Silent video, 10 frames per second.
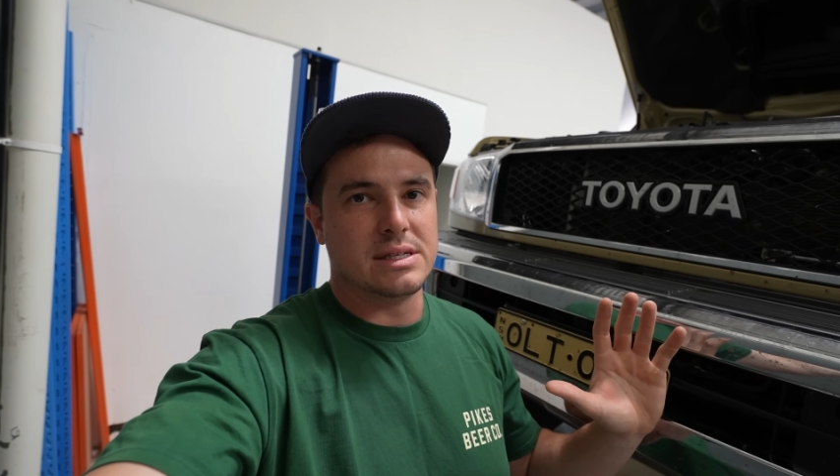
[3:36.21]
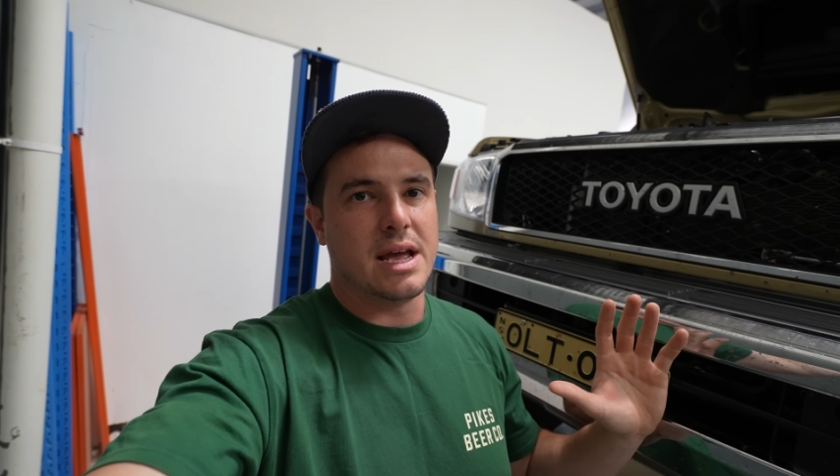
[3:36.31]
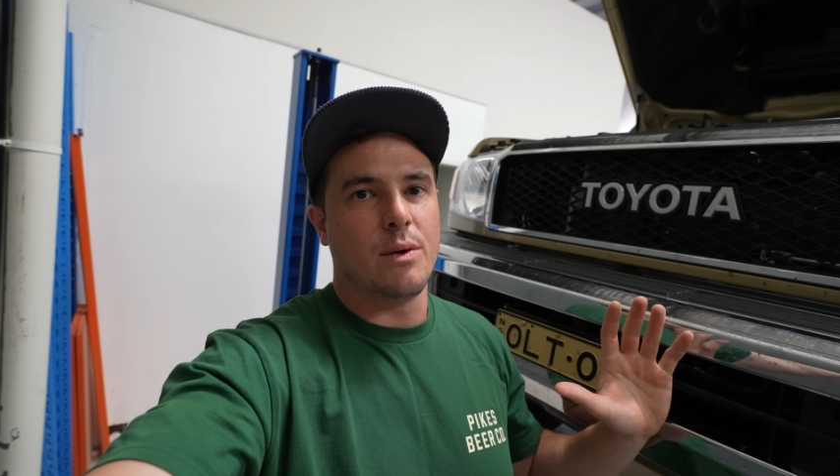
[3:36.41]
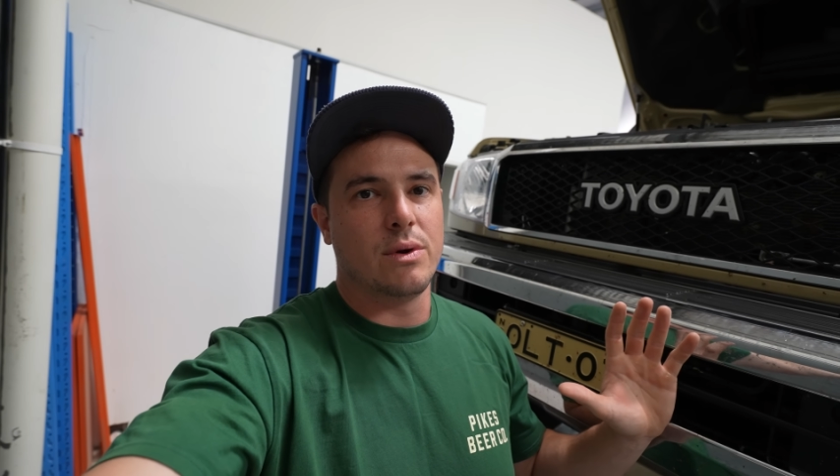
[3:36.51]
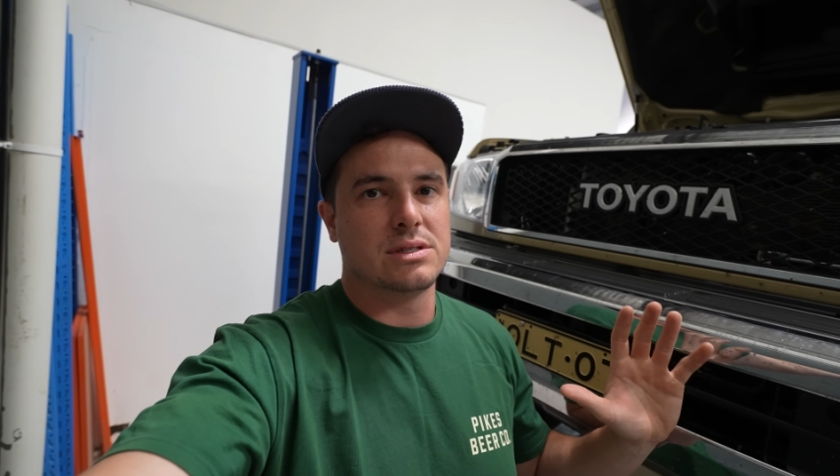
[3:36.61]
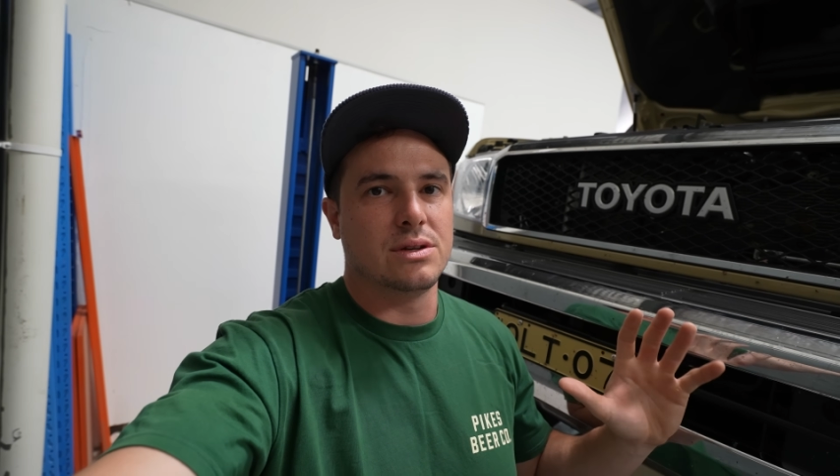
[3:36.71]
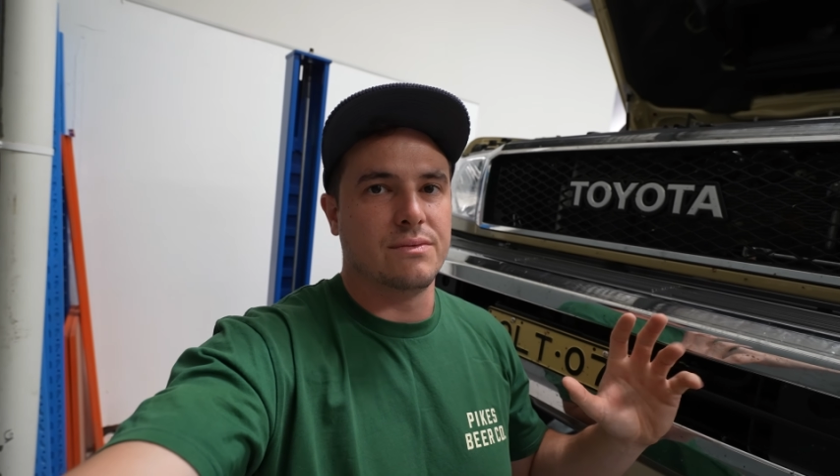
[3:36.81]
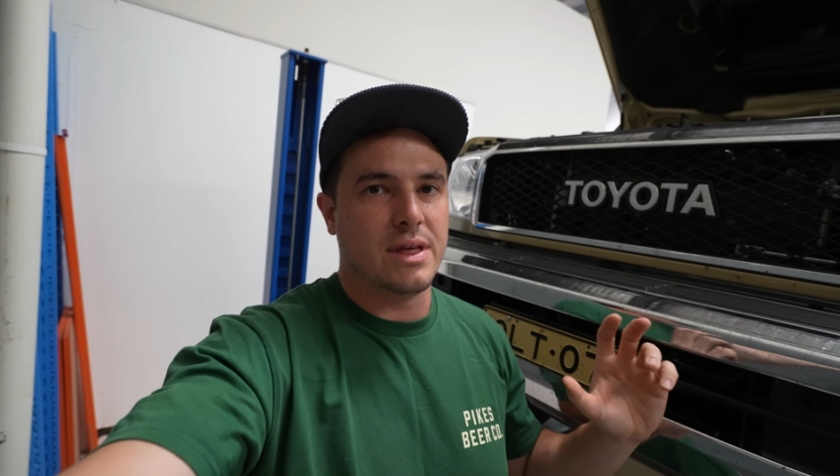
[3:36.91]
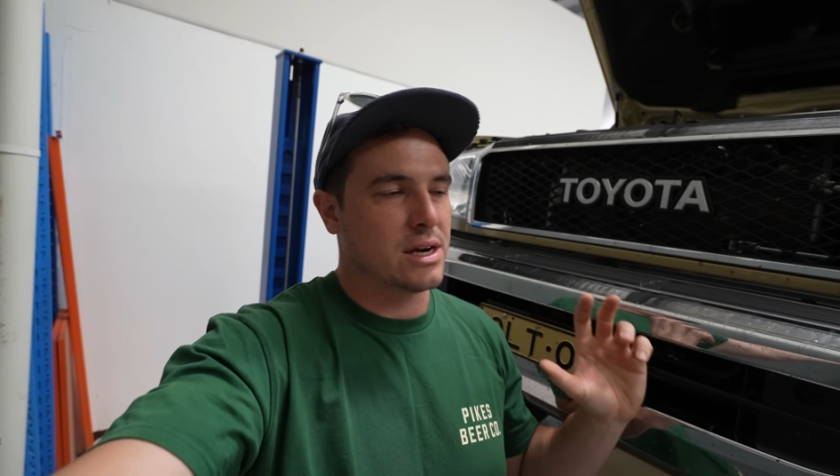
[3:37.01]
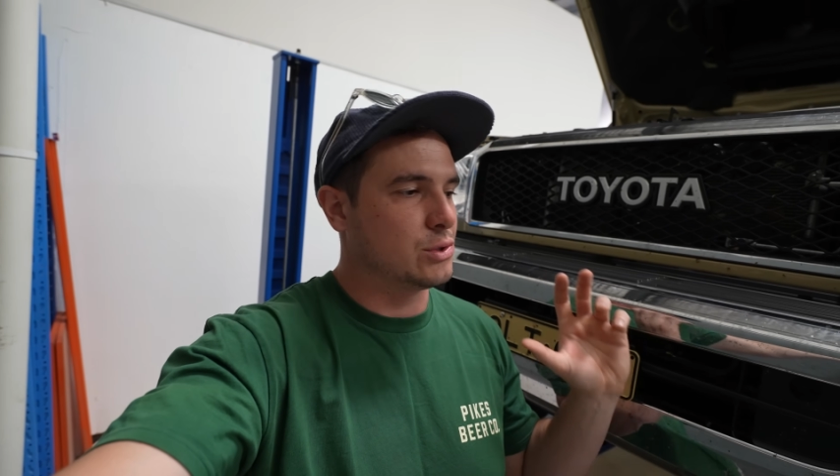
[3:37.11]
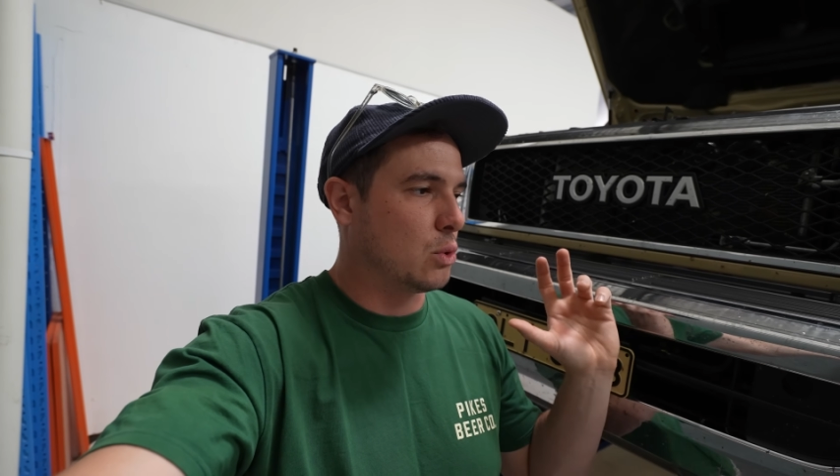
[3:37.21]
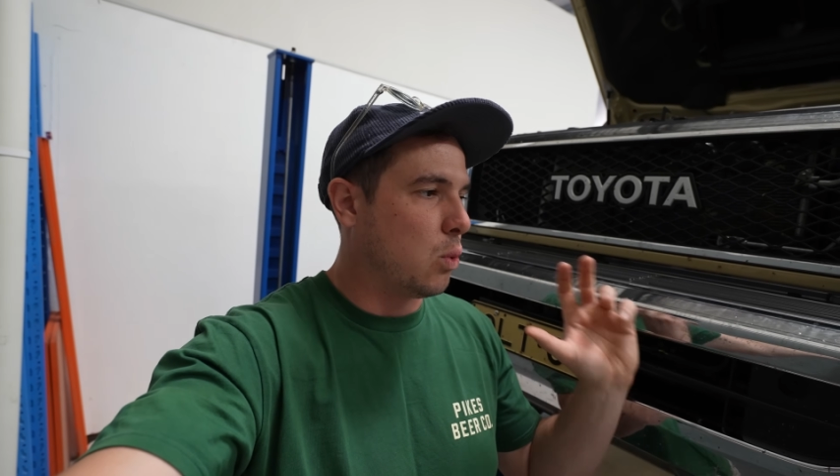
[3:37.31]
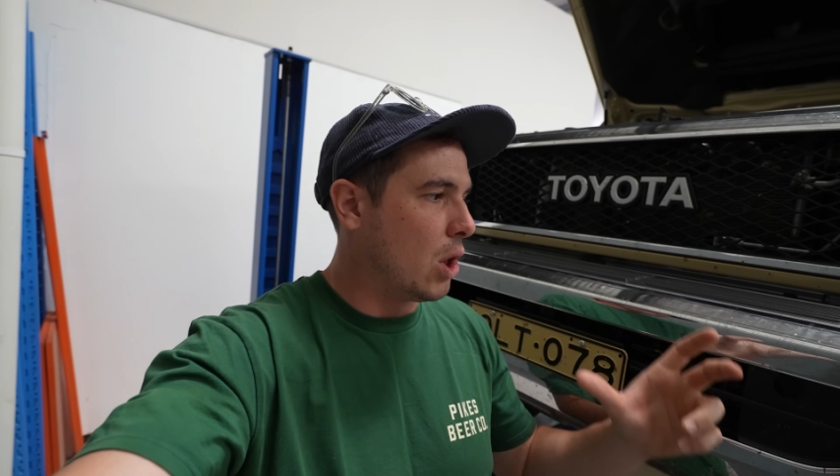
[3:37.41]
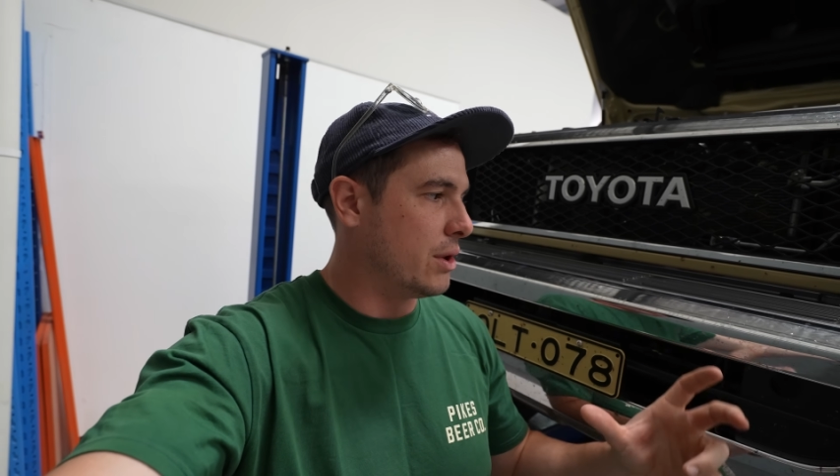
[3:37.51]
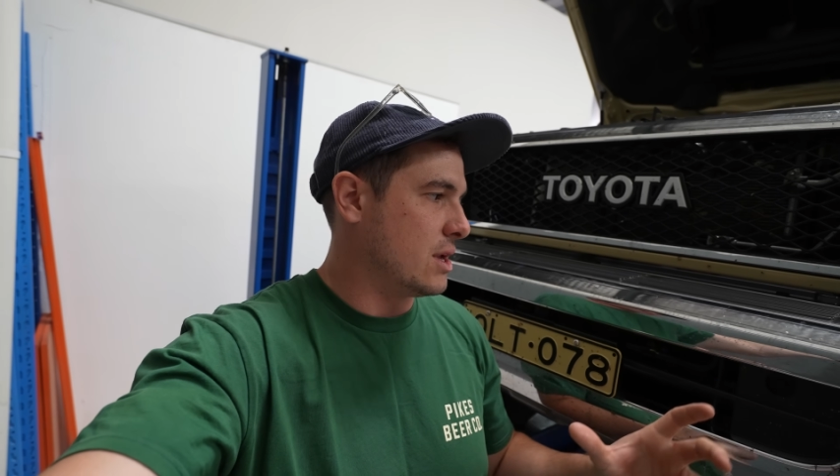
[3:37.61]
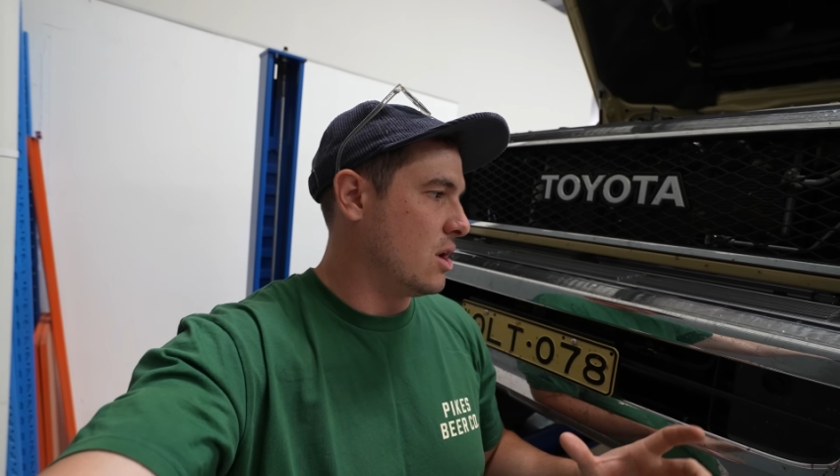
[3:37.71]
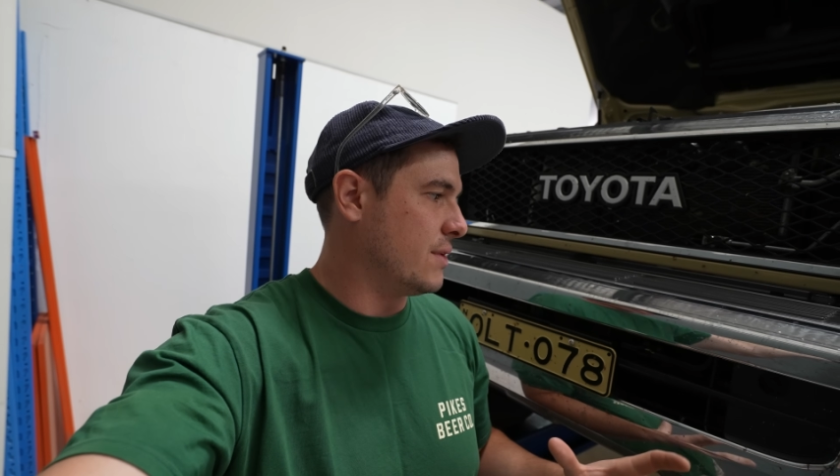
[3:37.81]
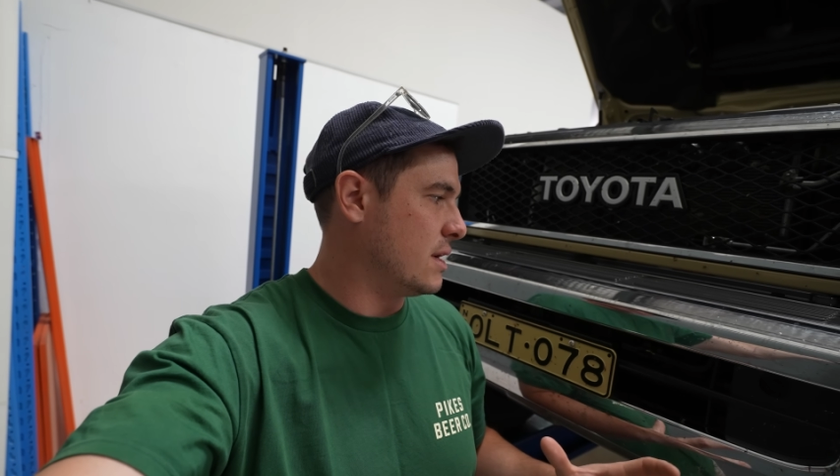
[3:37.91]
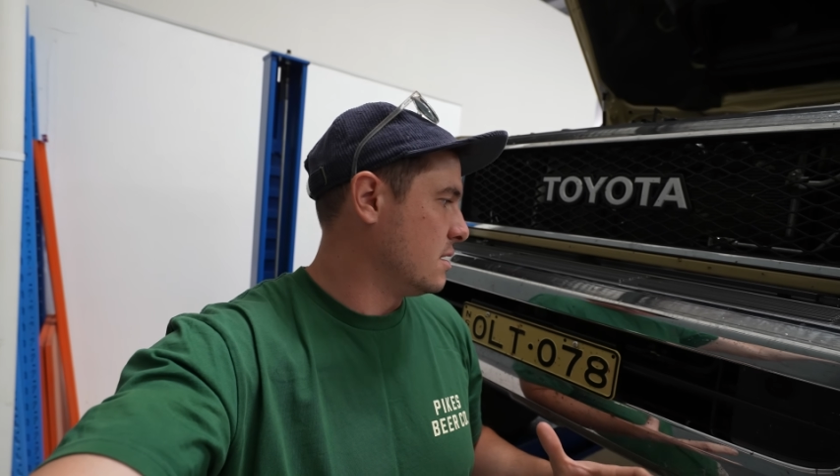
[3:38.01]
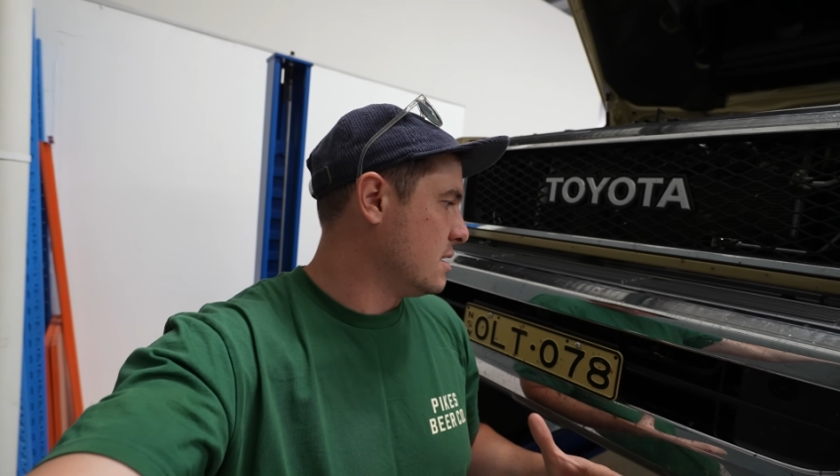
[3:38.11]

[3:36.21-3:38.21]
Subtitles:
there with sort of the actual quality of it